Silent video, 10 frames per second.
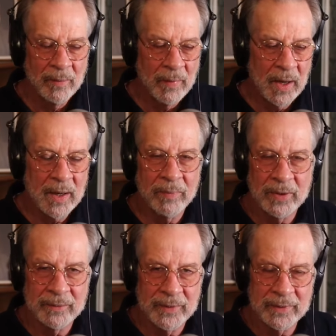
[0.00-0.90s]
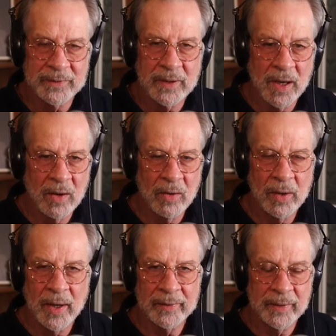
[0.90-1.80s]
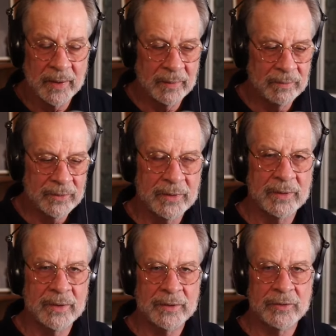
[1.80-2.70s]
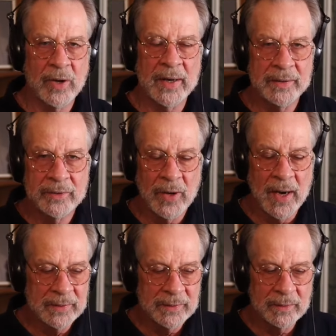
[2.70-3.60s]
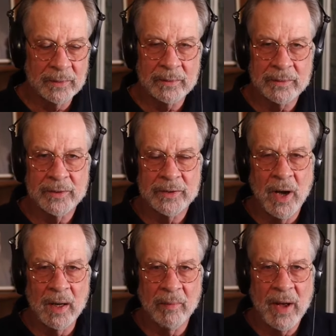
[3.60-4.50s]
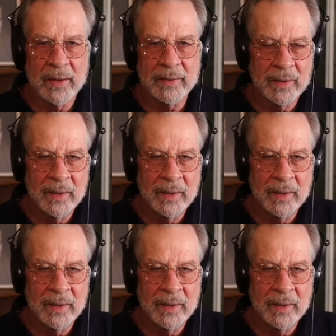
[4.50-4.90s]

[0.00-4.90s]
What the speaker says: a couple of years ago, and just tried to talk about it.